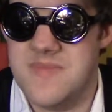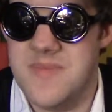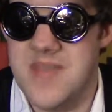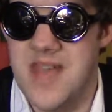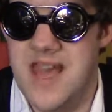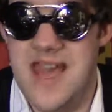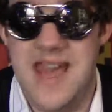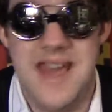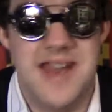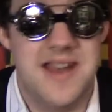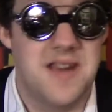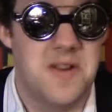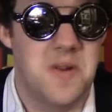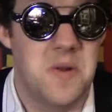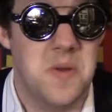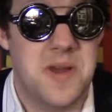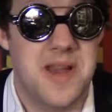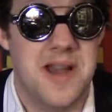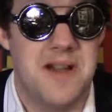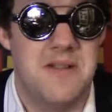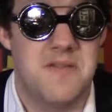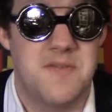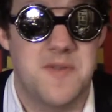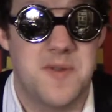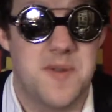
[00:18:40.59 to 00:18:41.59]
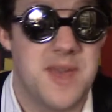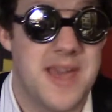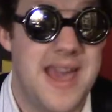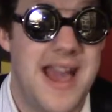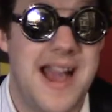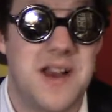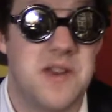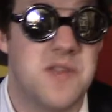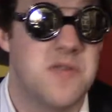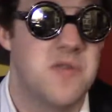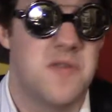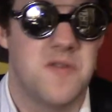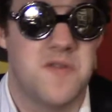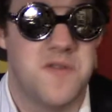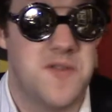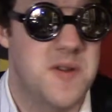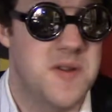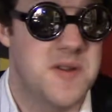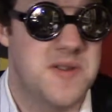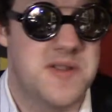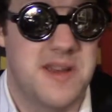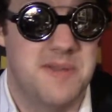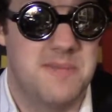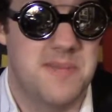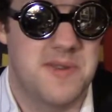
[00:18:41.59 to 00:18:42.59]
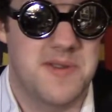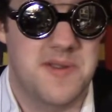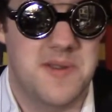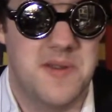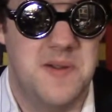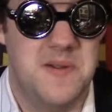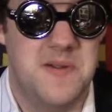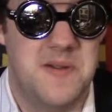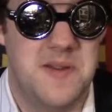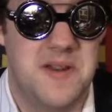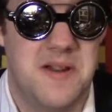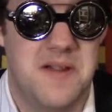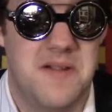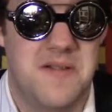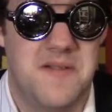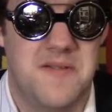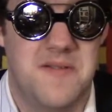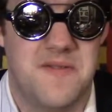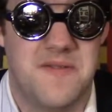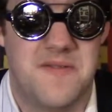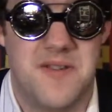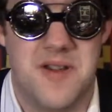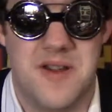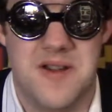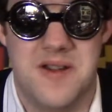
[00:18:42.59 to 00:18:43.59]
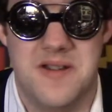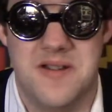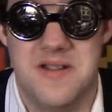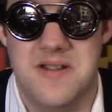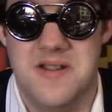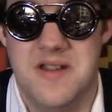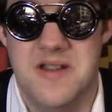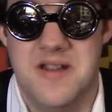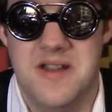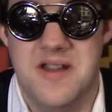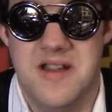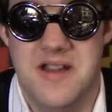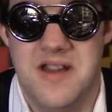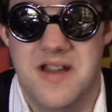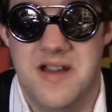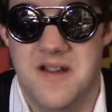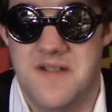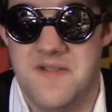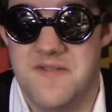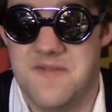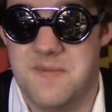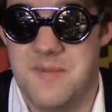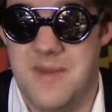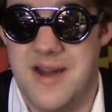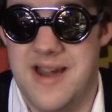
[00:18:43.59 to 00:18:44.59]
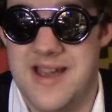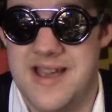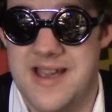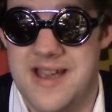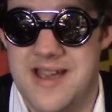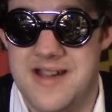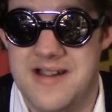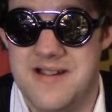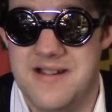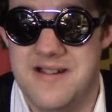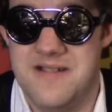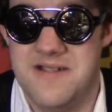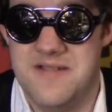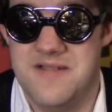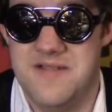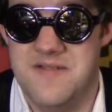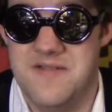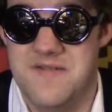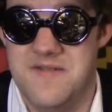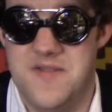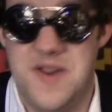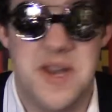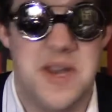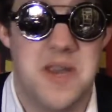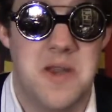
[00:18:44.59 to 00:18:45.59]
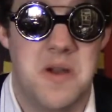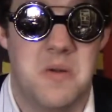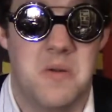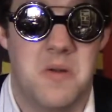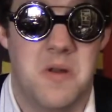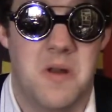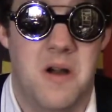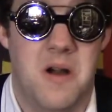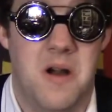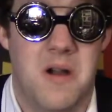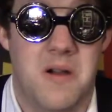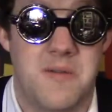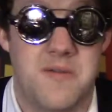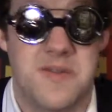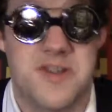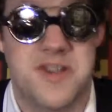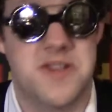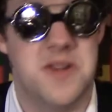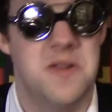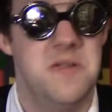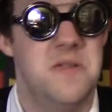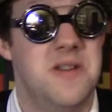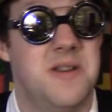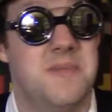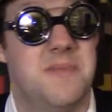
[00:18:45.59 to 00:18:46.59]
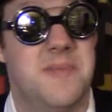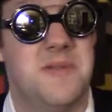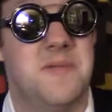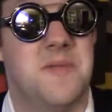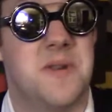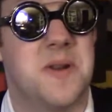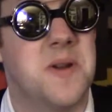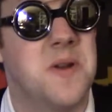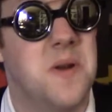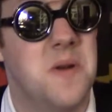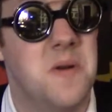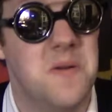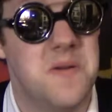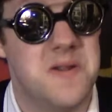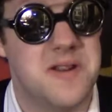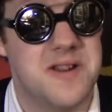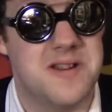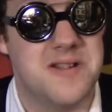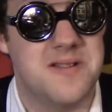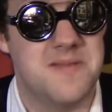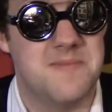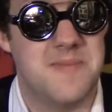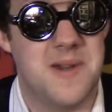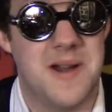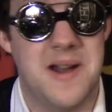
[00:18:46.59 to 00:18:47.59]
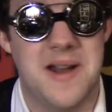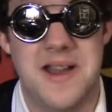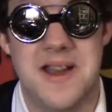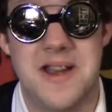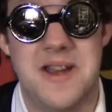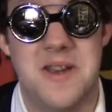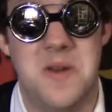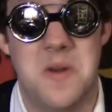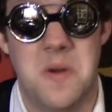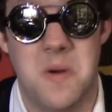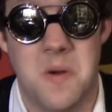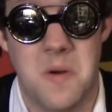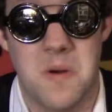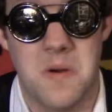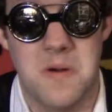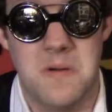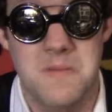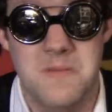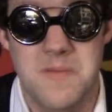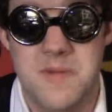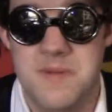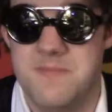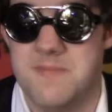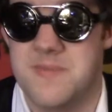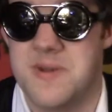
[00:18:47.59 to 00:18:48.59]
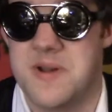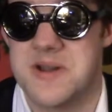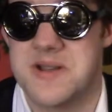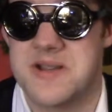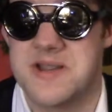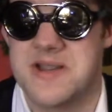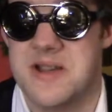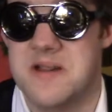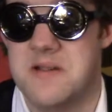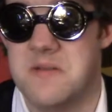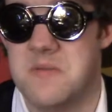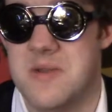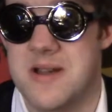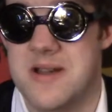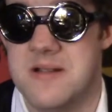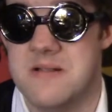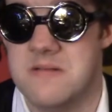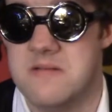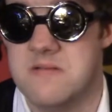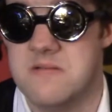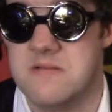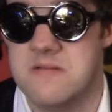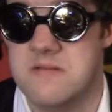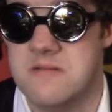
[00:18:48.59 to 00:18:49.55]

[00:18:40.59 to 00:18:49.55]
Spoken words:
And look out for the actual first episode of my video log, which has already been recorded by Norm, but well,